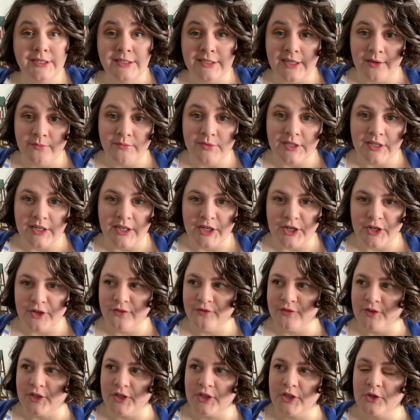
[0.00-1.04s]
times a year
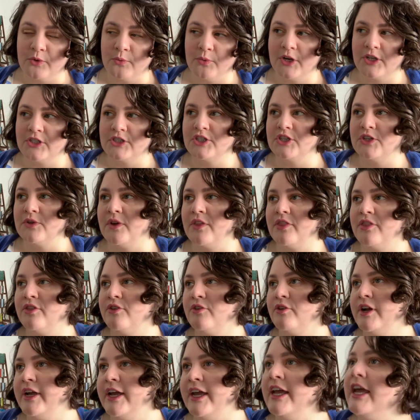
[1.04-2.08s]
for Q1, 2, and
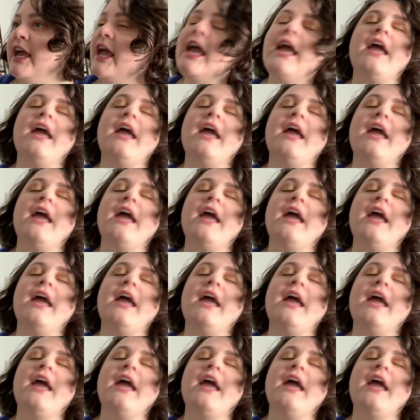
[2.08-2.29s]
3.